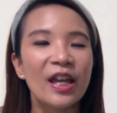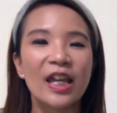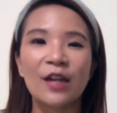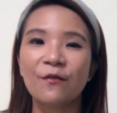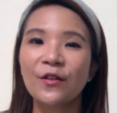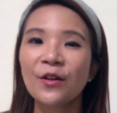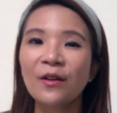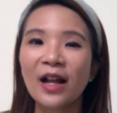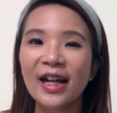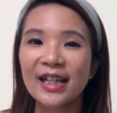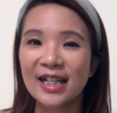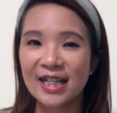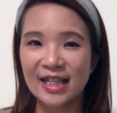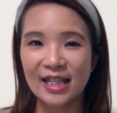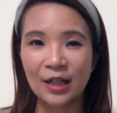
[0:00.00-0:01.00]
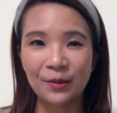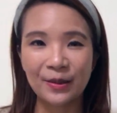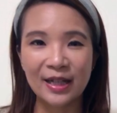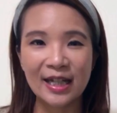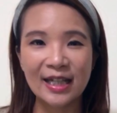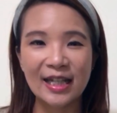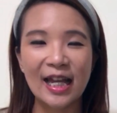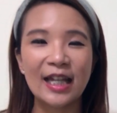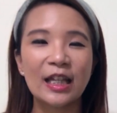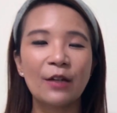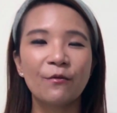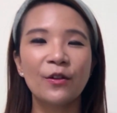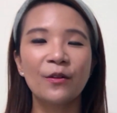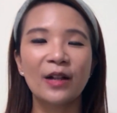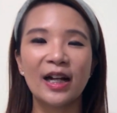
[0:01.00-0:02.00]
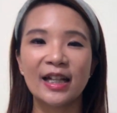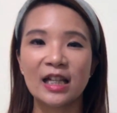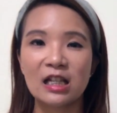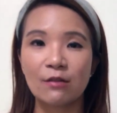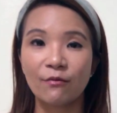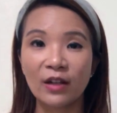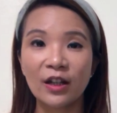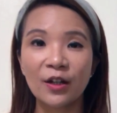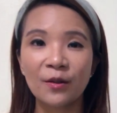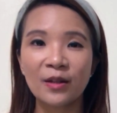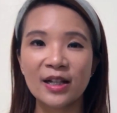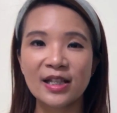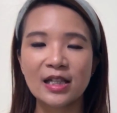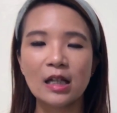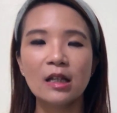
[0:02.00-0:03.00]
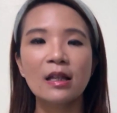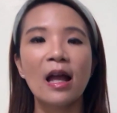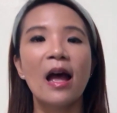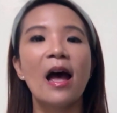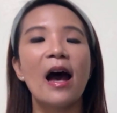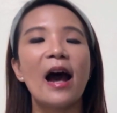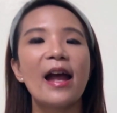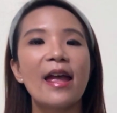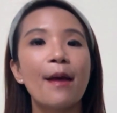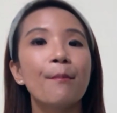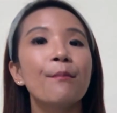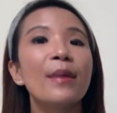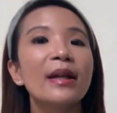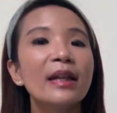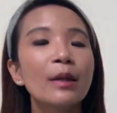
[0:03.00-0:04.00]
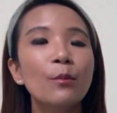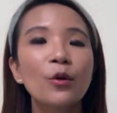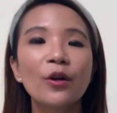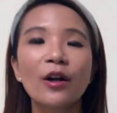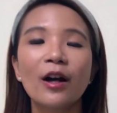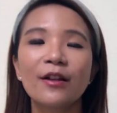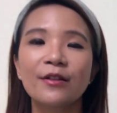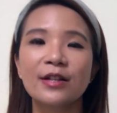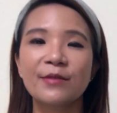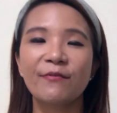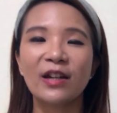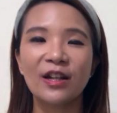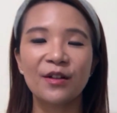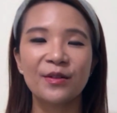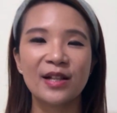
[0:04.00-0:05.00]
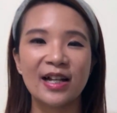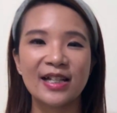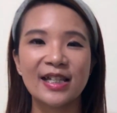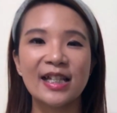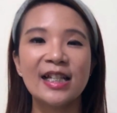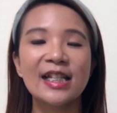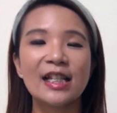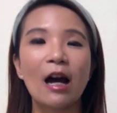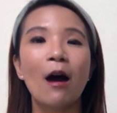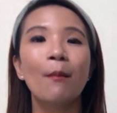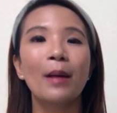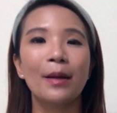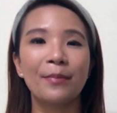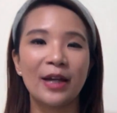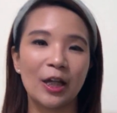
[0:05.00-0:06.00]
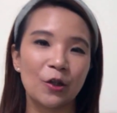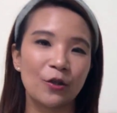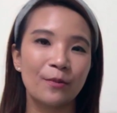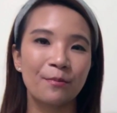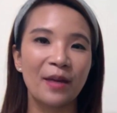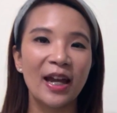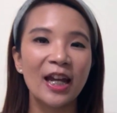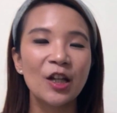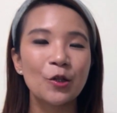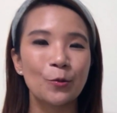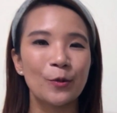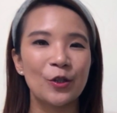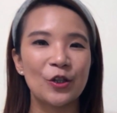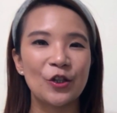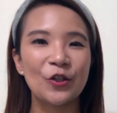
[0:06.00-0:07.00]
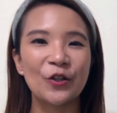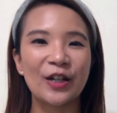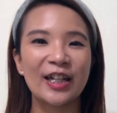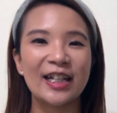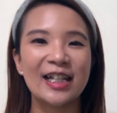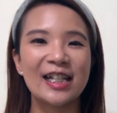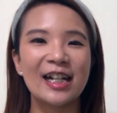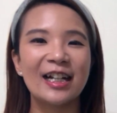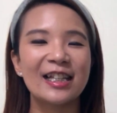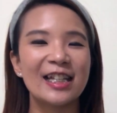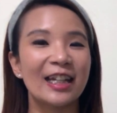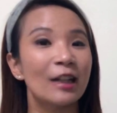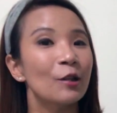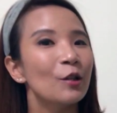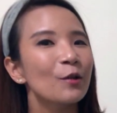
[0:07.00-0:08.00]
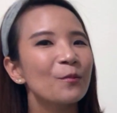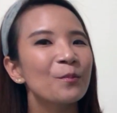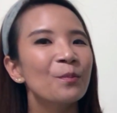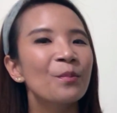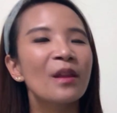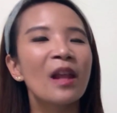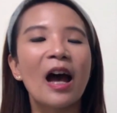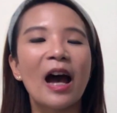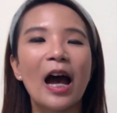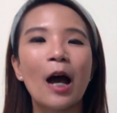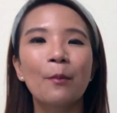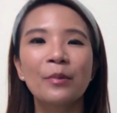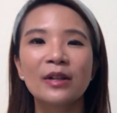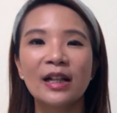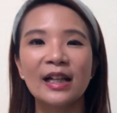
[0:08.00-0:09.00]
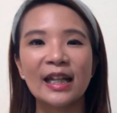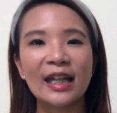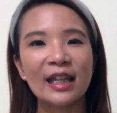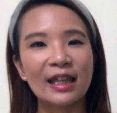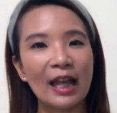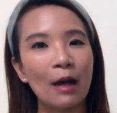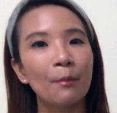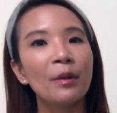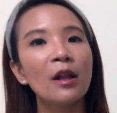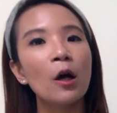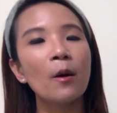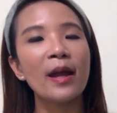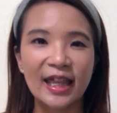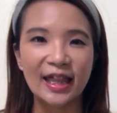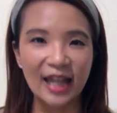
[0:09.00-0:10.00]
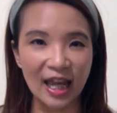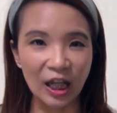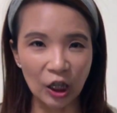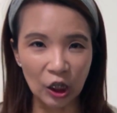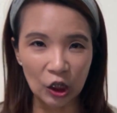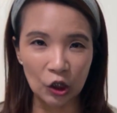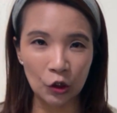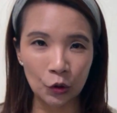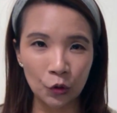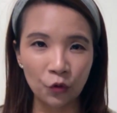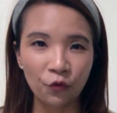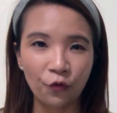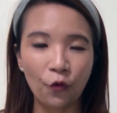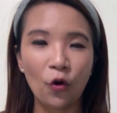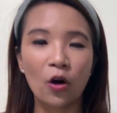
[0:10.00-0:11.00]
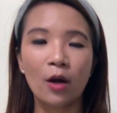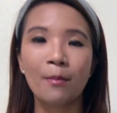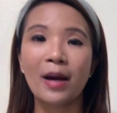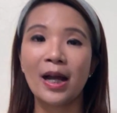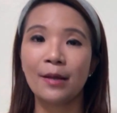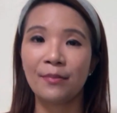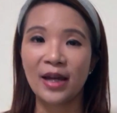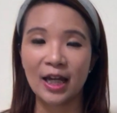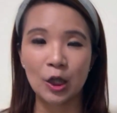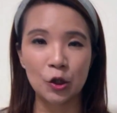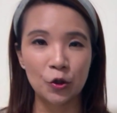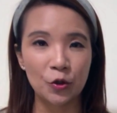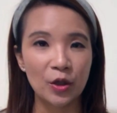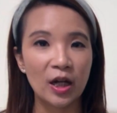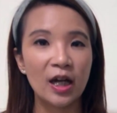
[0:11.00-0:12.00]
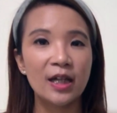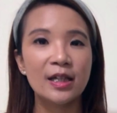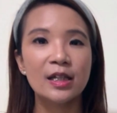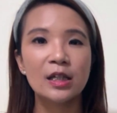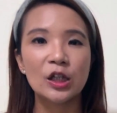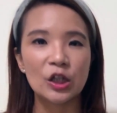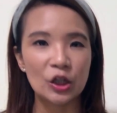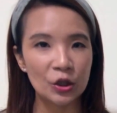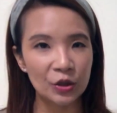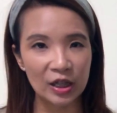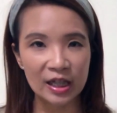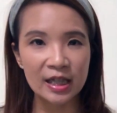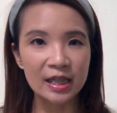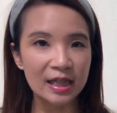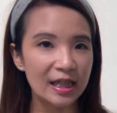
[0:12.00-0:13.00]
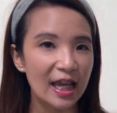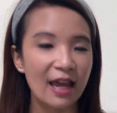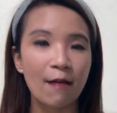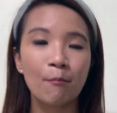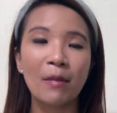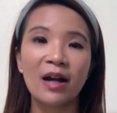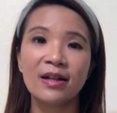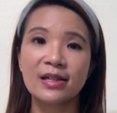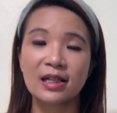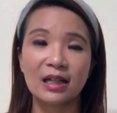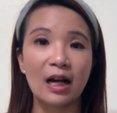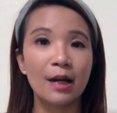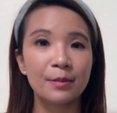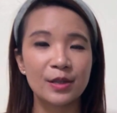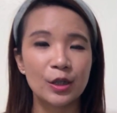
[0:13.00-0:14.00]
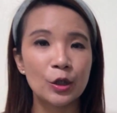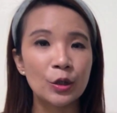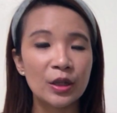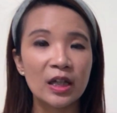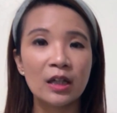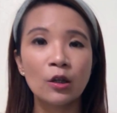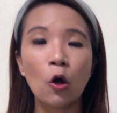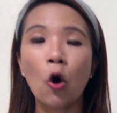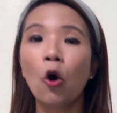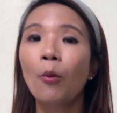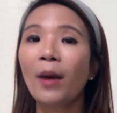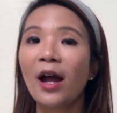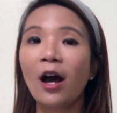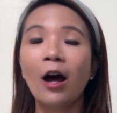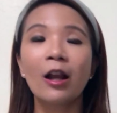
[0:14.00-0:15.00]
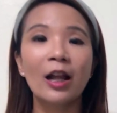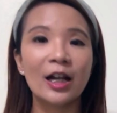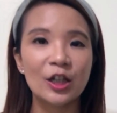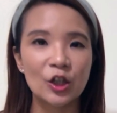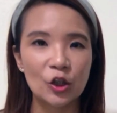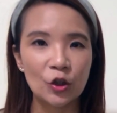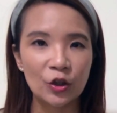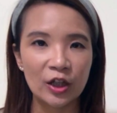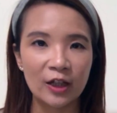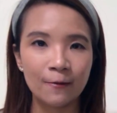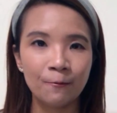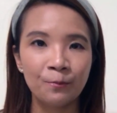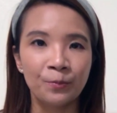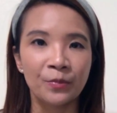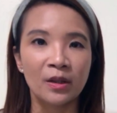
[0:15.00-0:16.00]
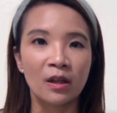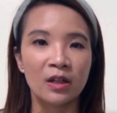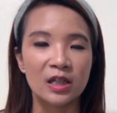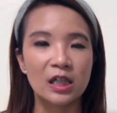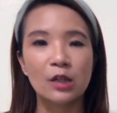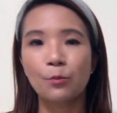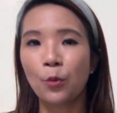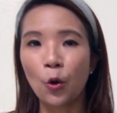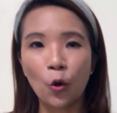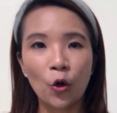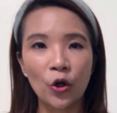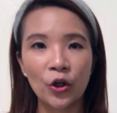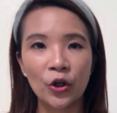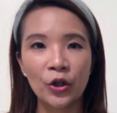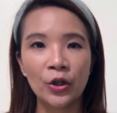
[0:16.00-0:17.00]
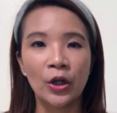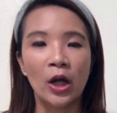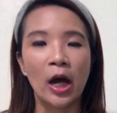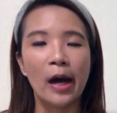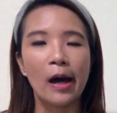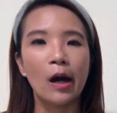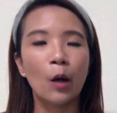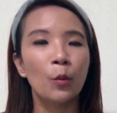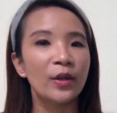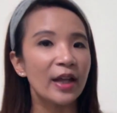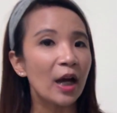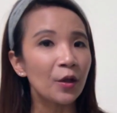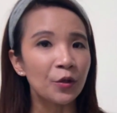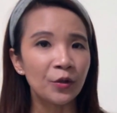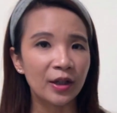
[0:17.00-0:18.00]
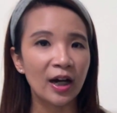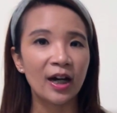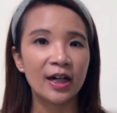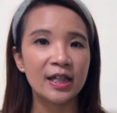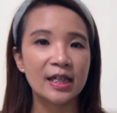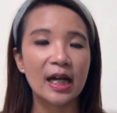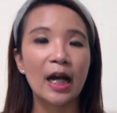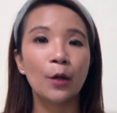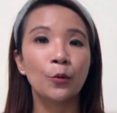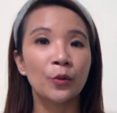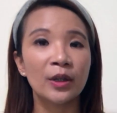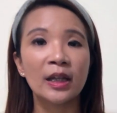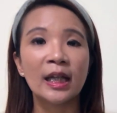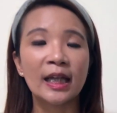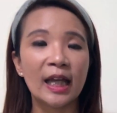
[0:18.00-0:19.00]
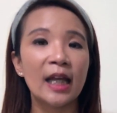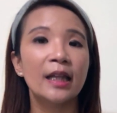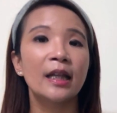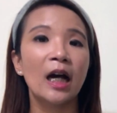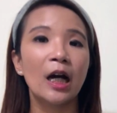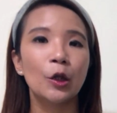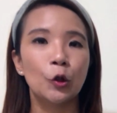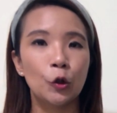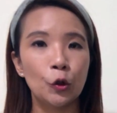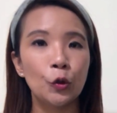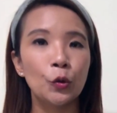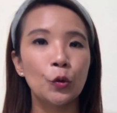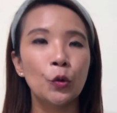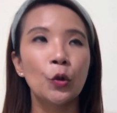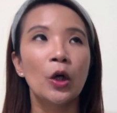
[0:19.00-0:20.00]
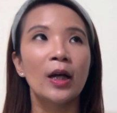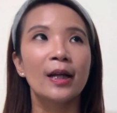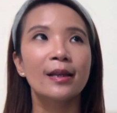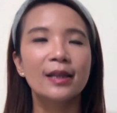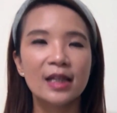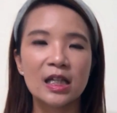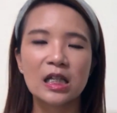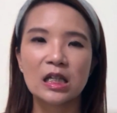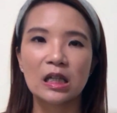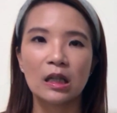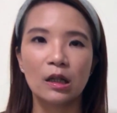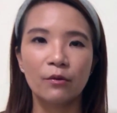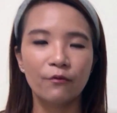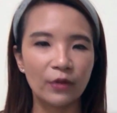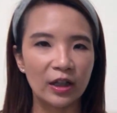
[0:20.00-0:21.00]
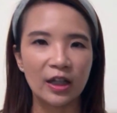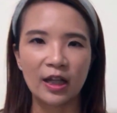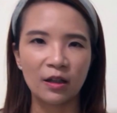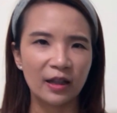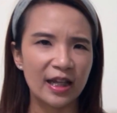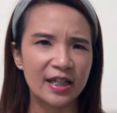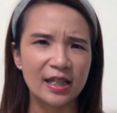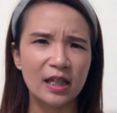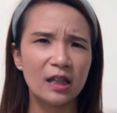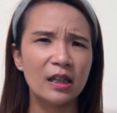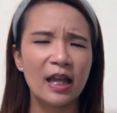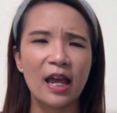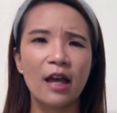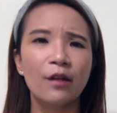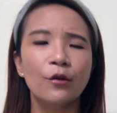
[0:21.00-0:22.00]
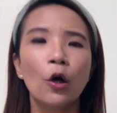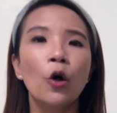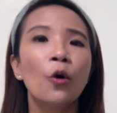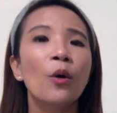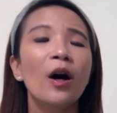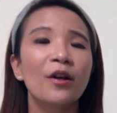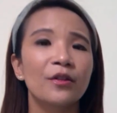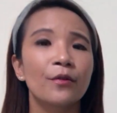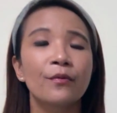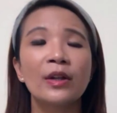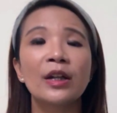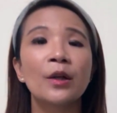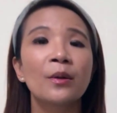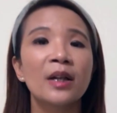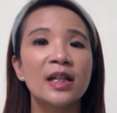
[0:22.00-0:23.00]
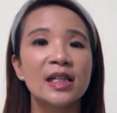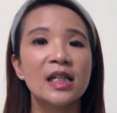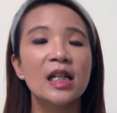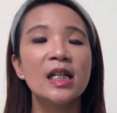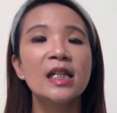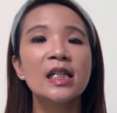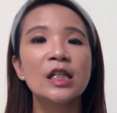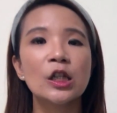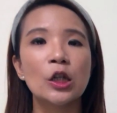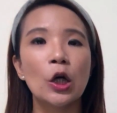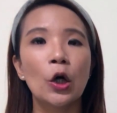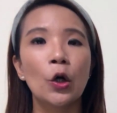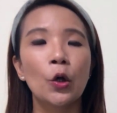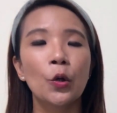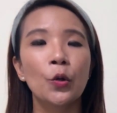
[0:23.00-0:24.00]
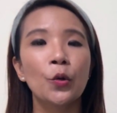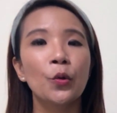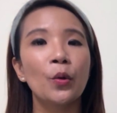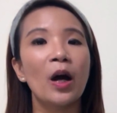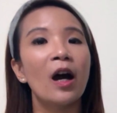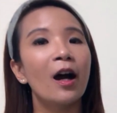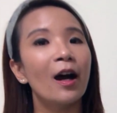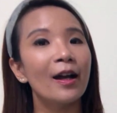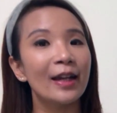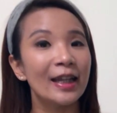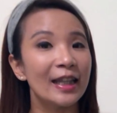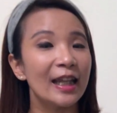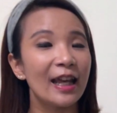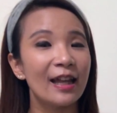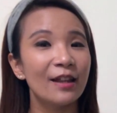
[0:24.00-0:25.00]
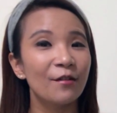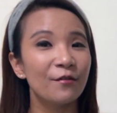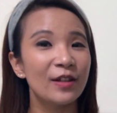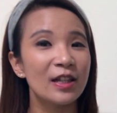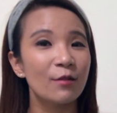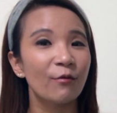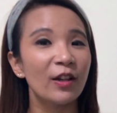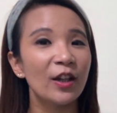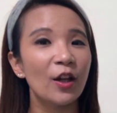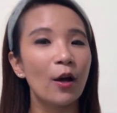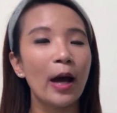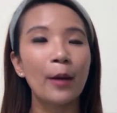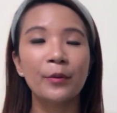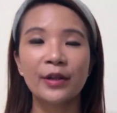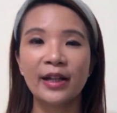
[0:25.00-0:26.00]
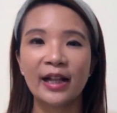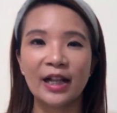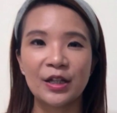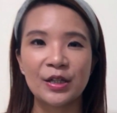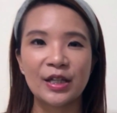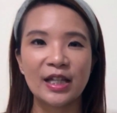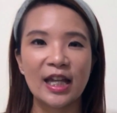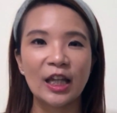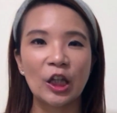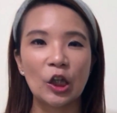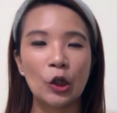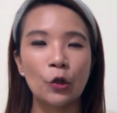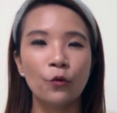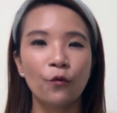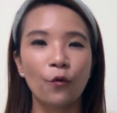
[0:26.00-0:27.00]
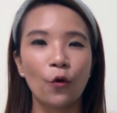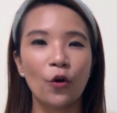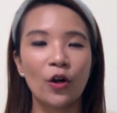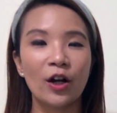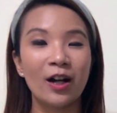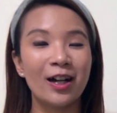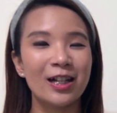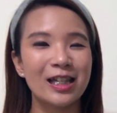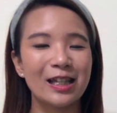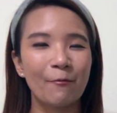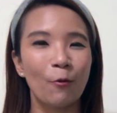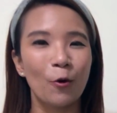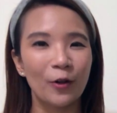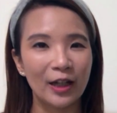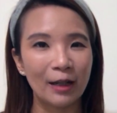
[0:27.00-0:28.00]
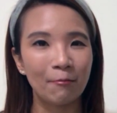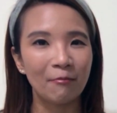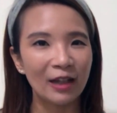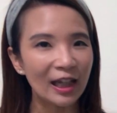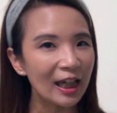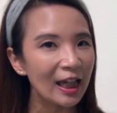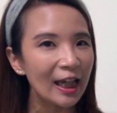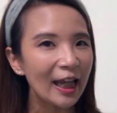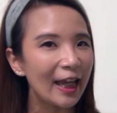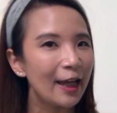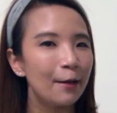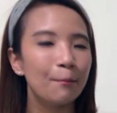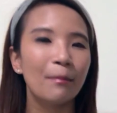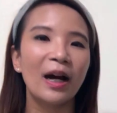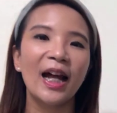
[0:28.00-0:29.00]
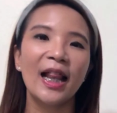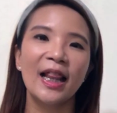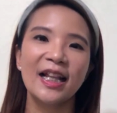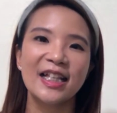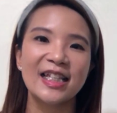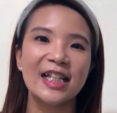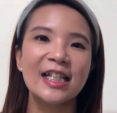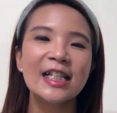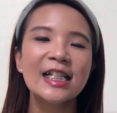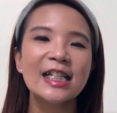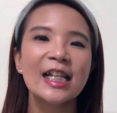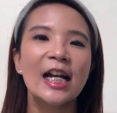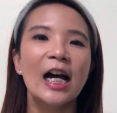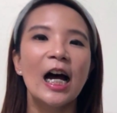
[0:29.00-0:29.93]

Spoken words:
If you like this series and if you like this video lesson, I have many more other video lessons on my Patreon page, which you can take a look. I'll put a link down below. Thank you for my Patreon students and my Skype student, all my online student support. Without you guys, I really cannot do this video lesson and all other video lessons. So in the end of this video, I really like to thank you for supporting me and my lessons.